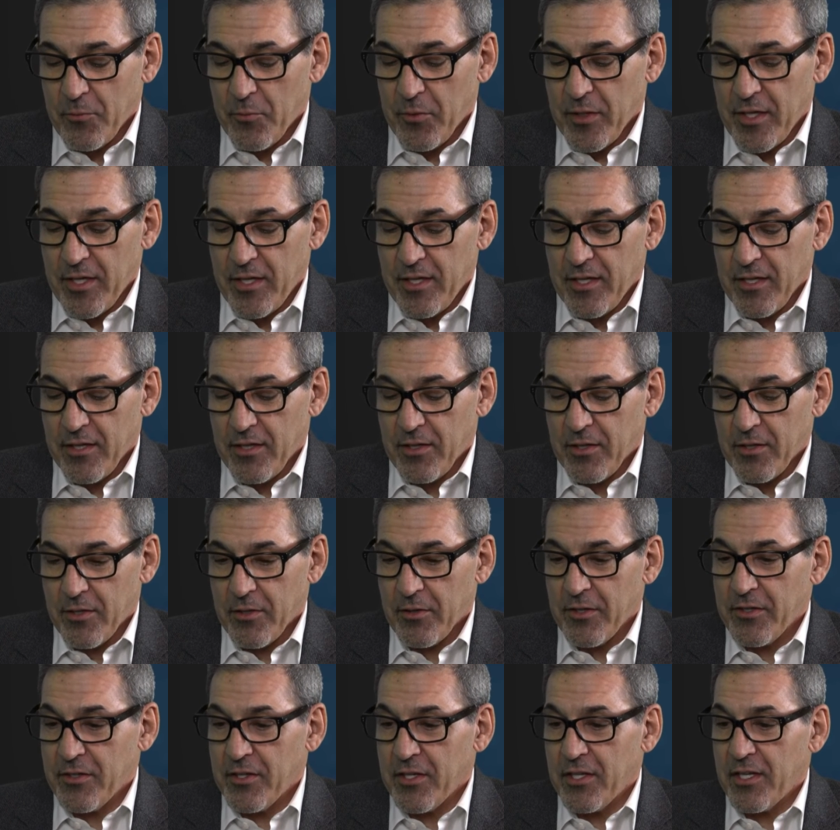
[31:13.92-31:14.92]
We
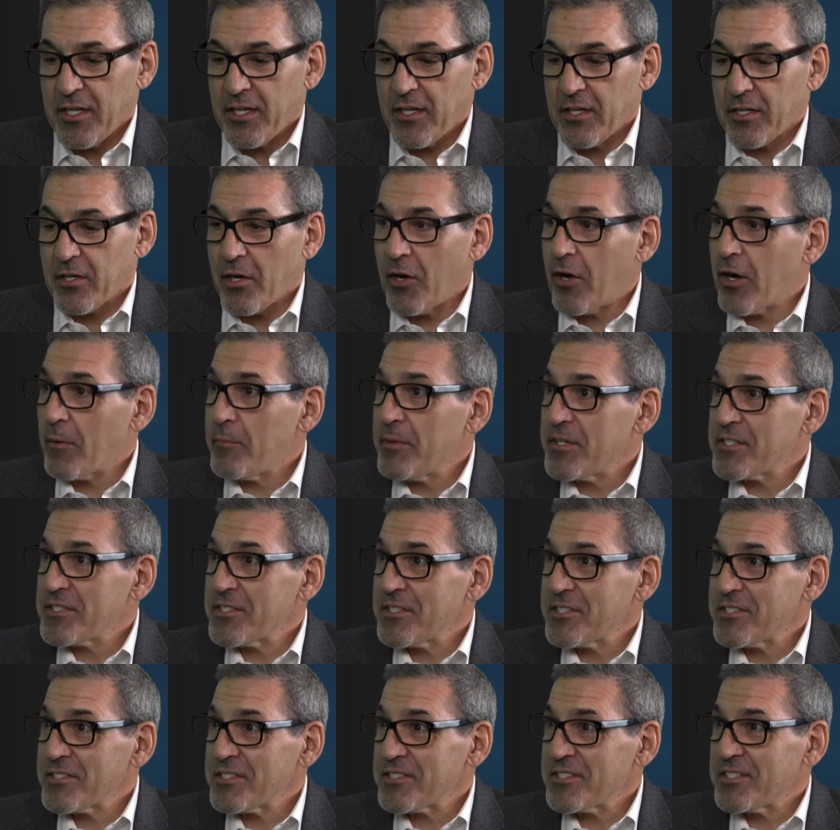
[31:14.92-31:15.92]
are in the car
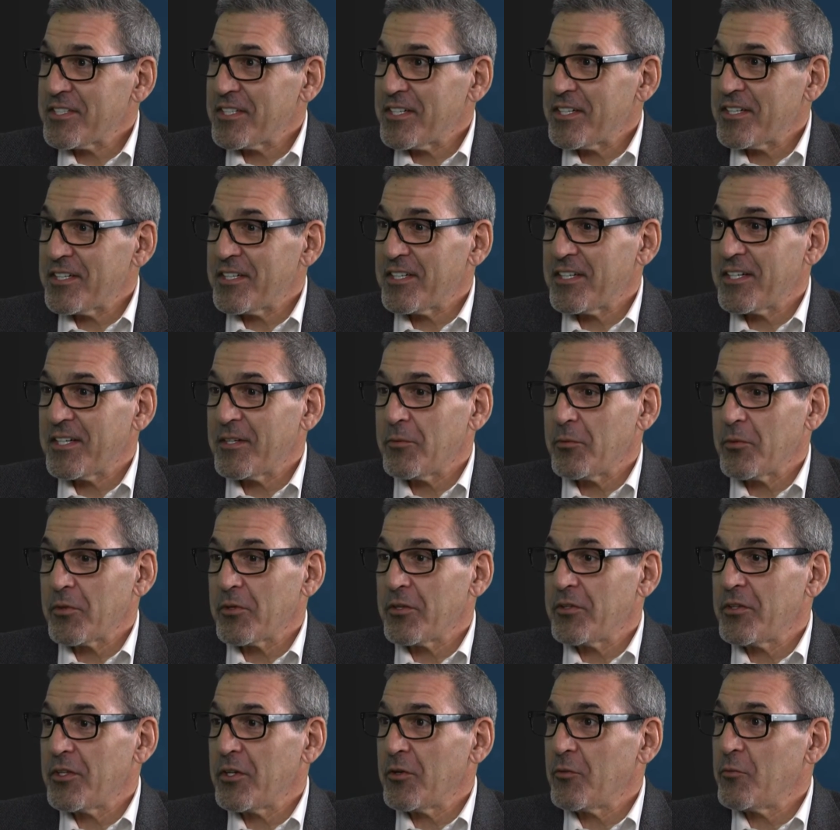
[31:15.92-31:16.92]
business.
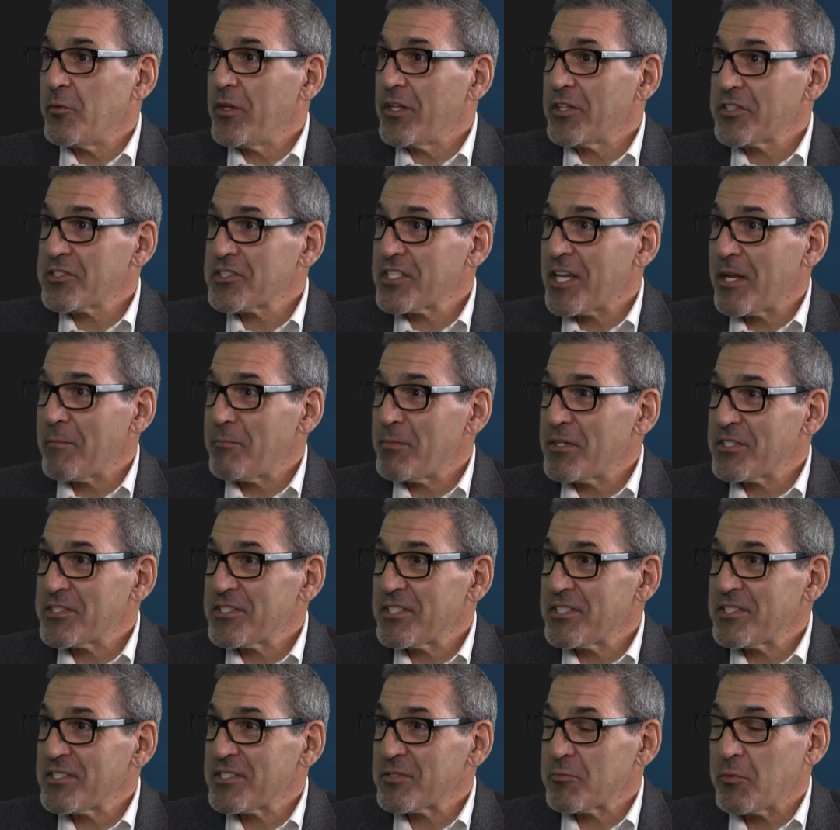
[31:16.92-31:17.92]
We're in the real estate
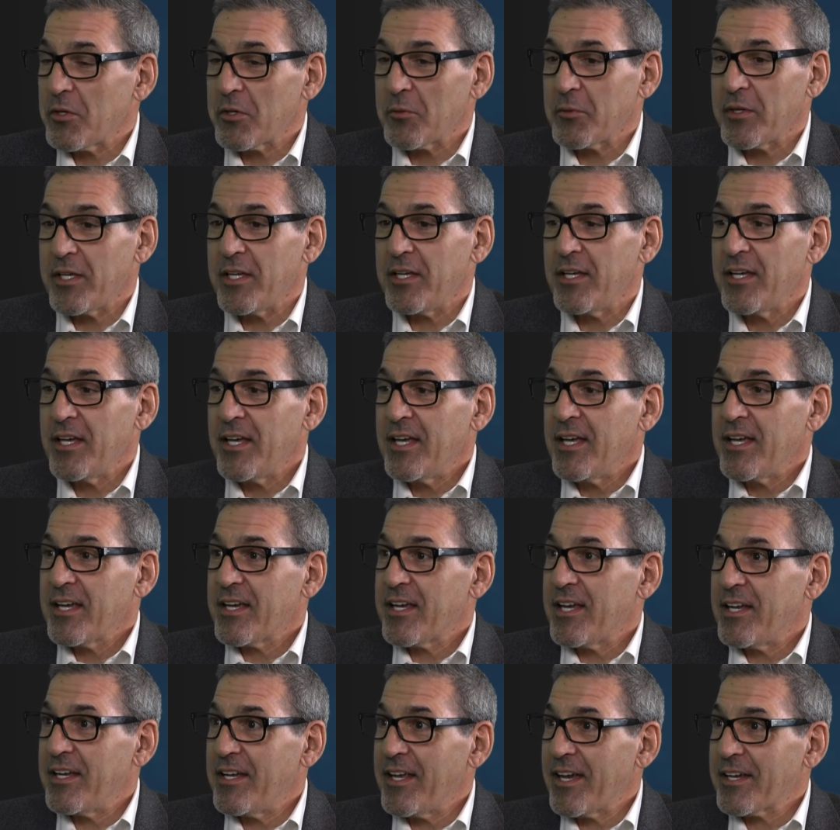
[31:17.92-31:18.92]
business, where we
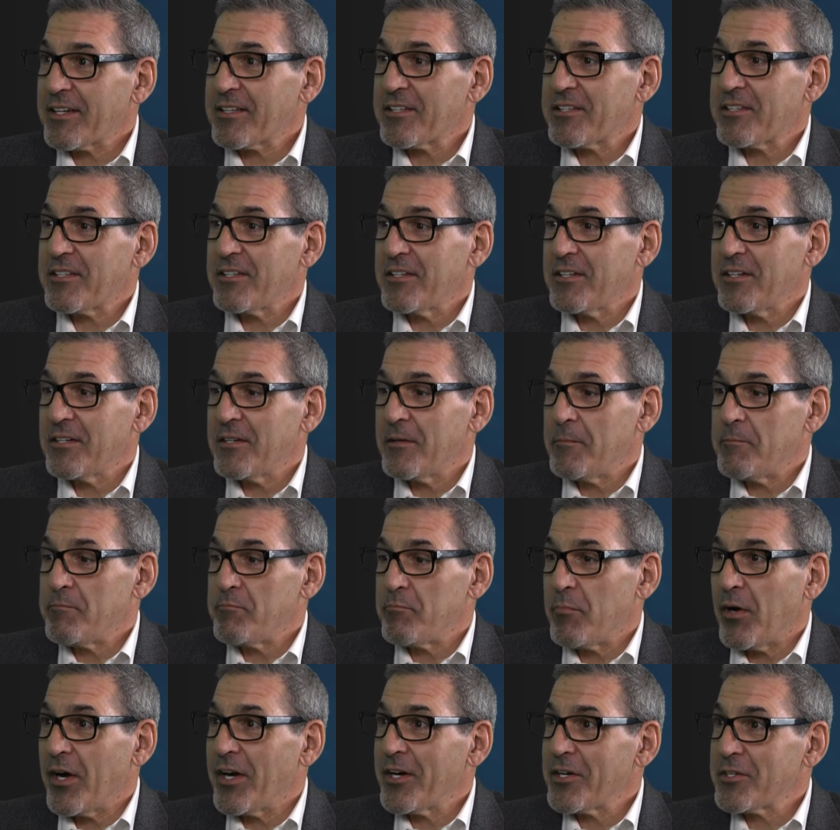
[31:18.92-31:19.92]
connect
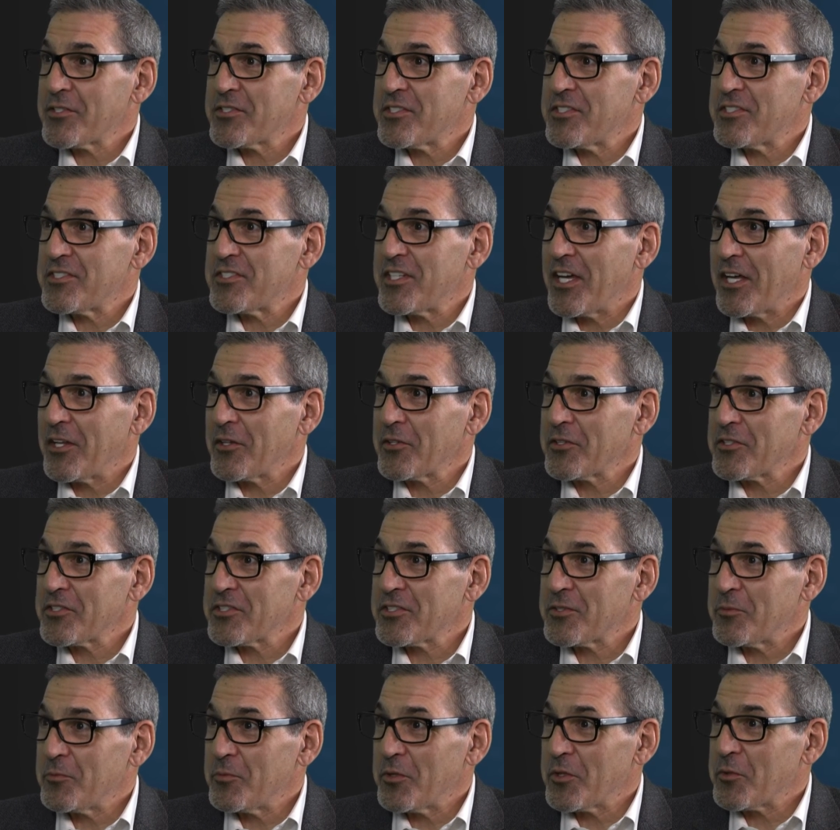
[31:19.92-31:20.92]
buyers and
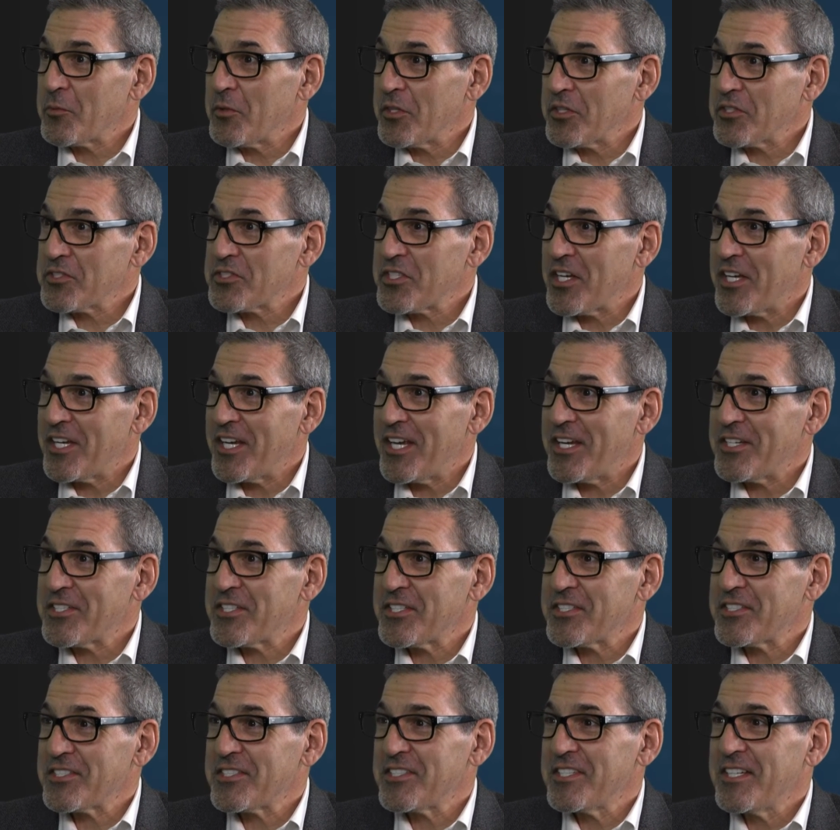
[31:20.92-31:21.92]
sellers with real estate
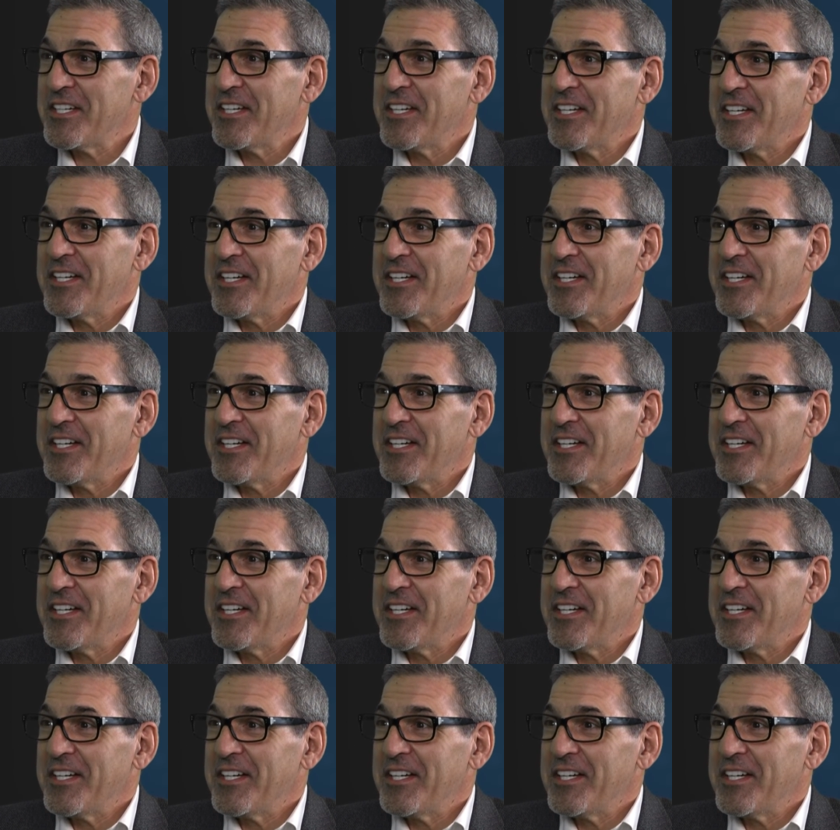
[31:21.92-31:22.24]
agents